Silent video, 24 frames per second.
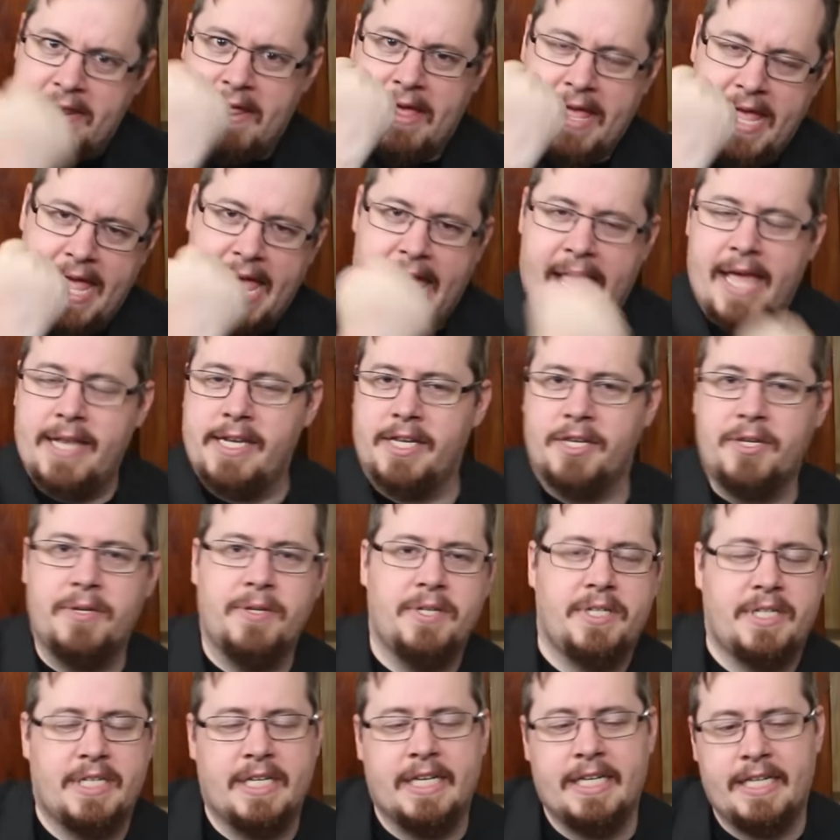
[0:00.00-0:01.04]
you know, hand and
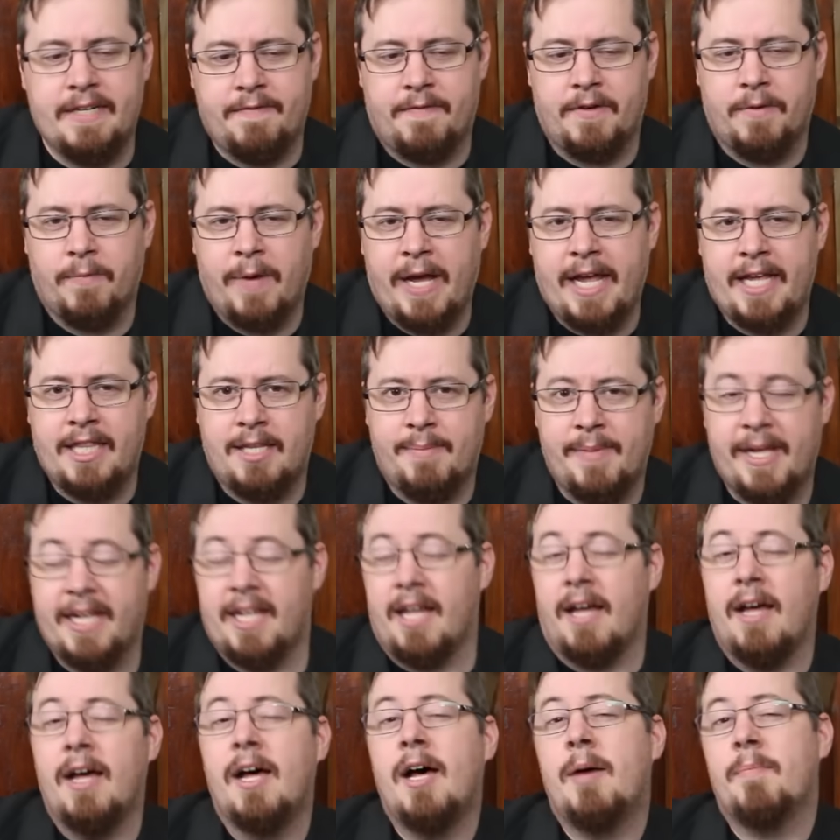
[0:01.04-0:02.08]
uses it in a different way in the
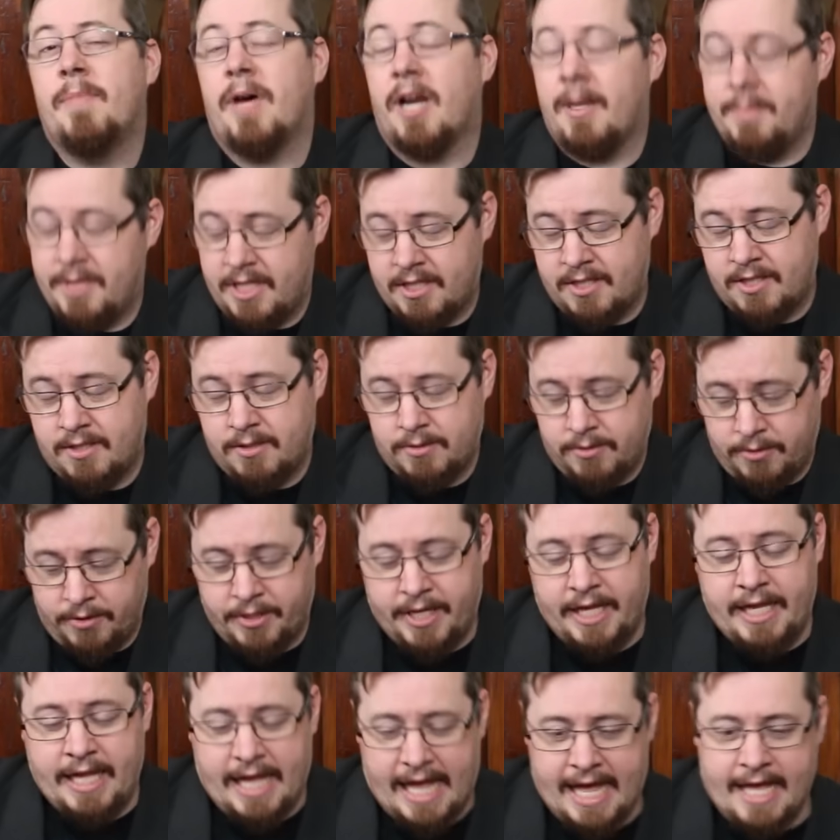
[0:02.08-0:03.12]
manga, but I'm just
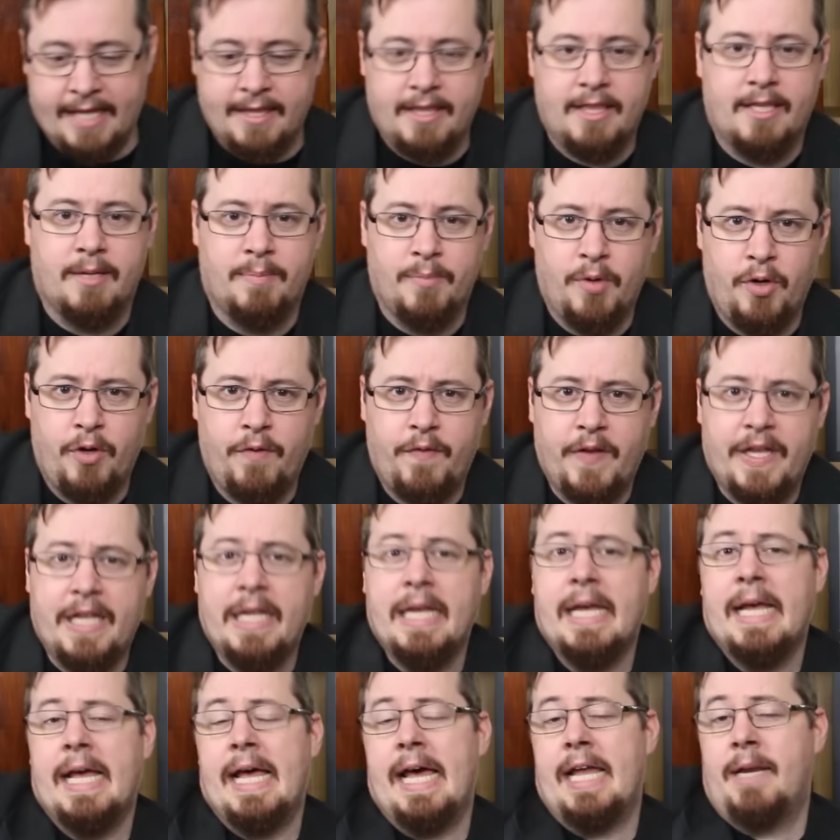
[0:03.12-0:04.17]
looking at the
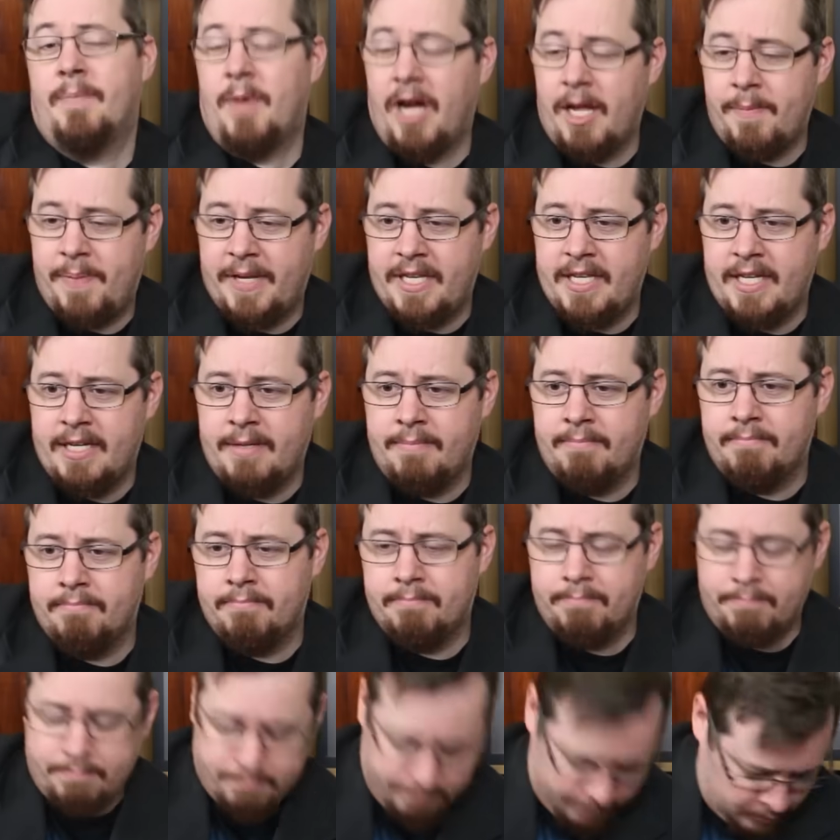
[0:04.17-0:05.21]
movie, and in my opinion,
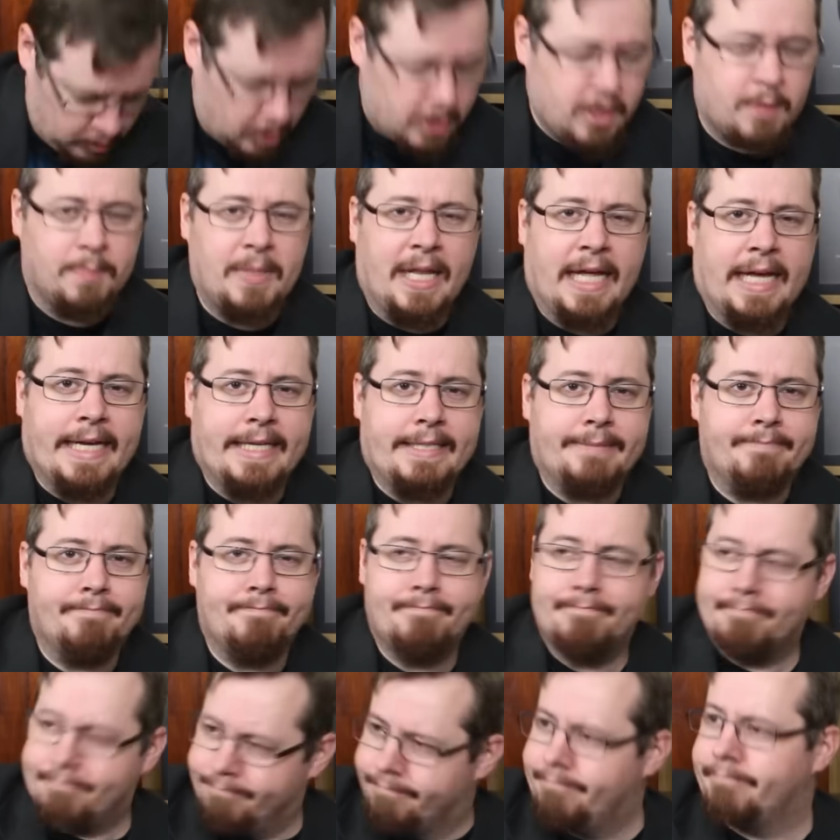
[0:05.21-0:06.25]
longer blade
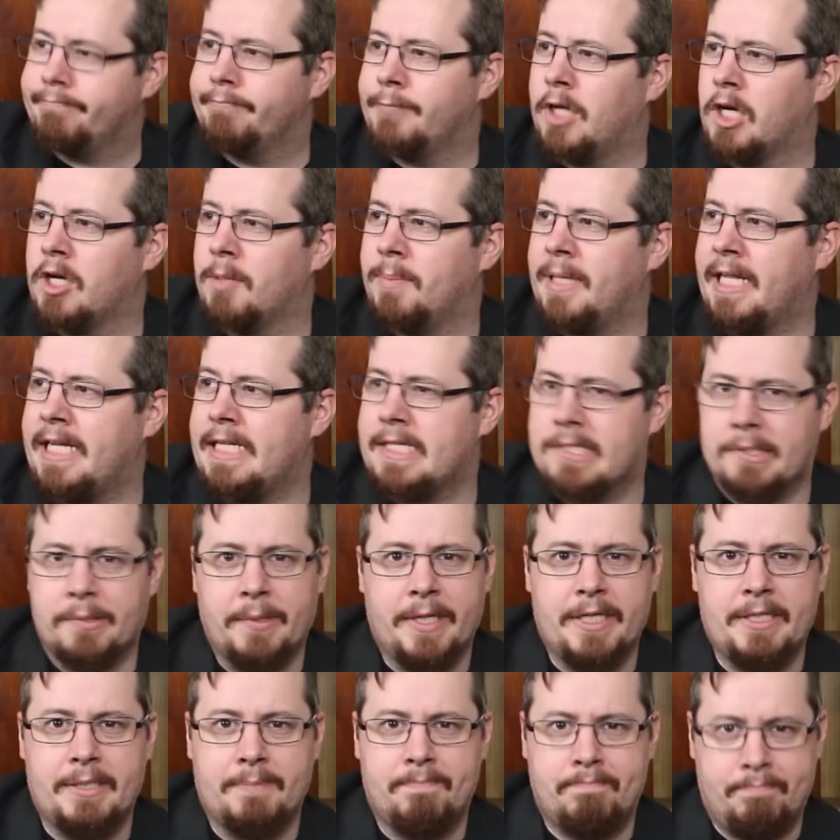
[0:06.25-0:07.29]
is
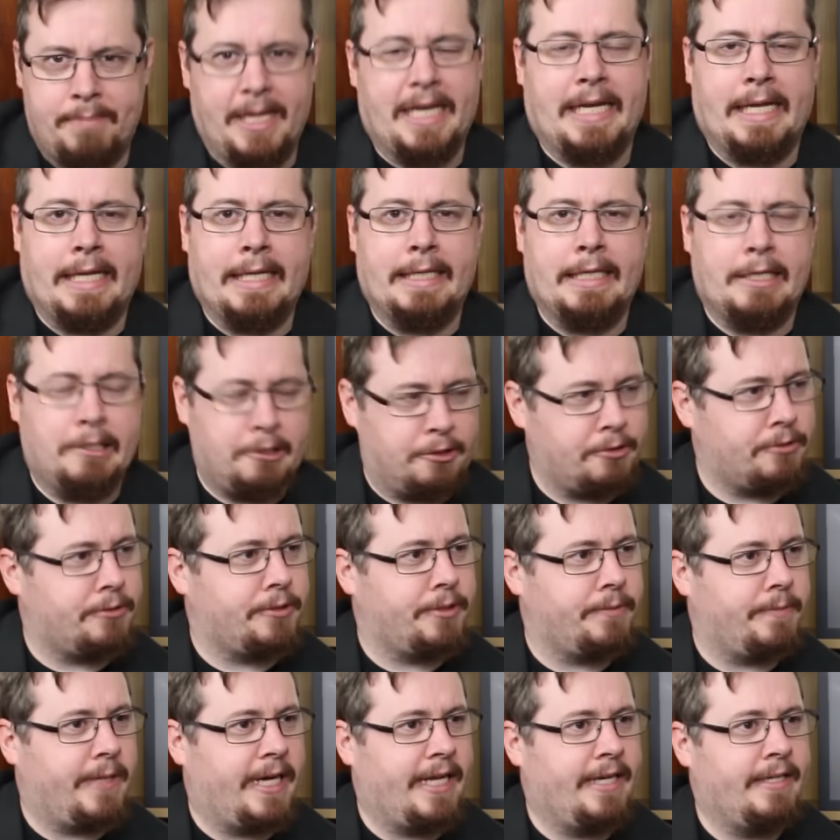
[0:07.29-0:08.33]
always better than a
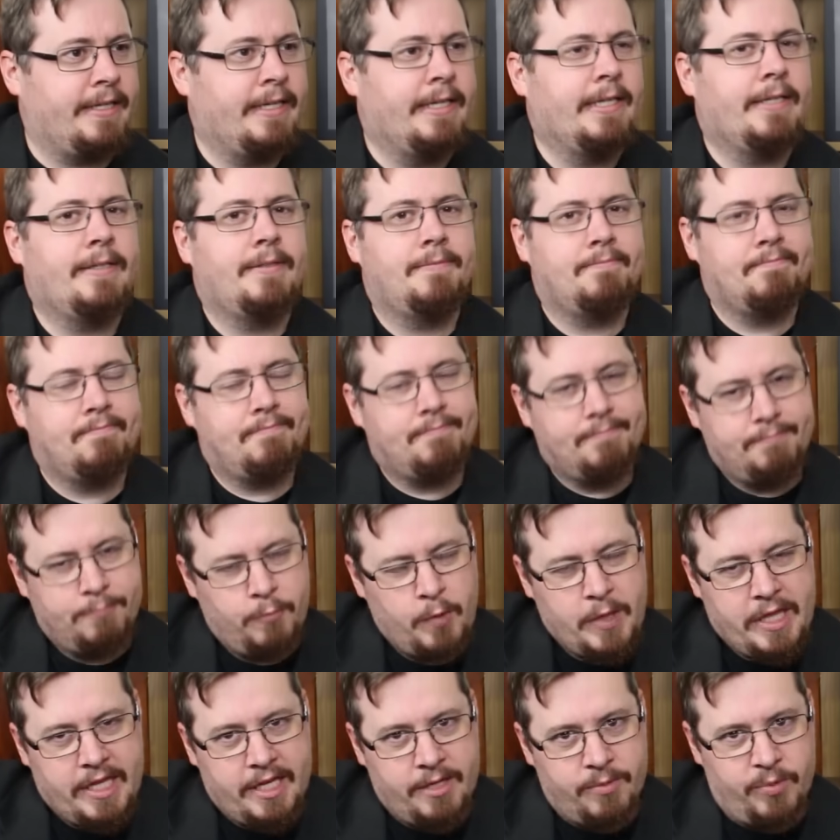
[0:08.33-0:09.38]
shorter one,
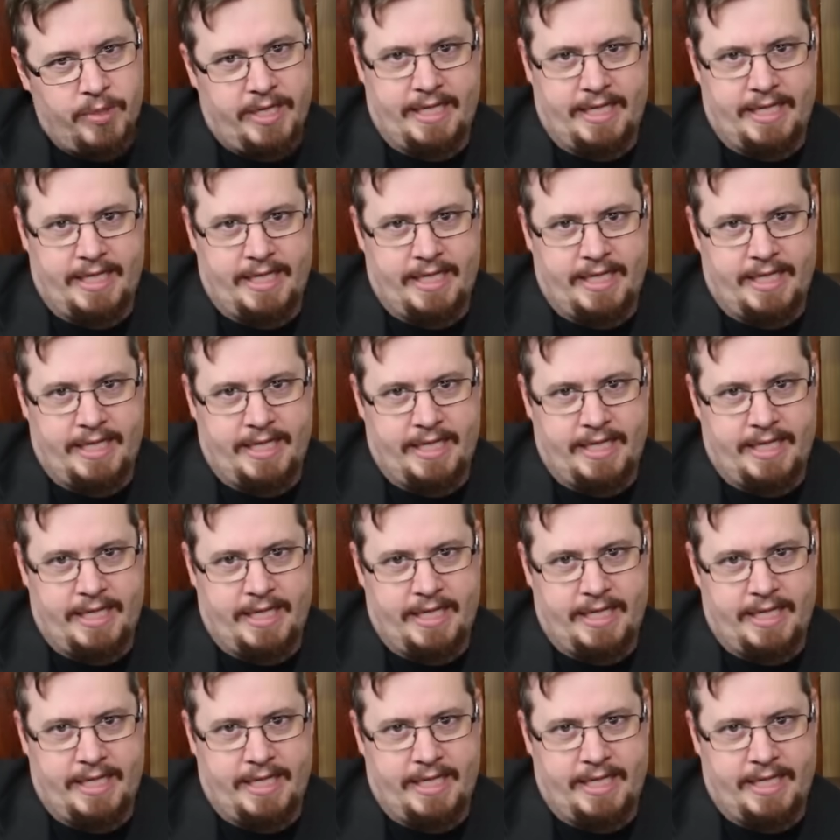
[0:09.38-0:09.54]
within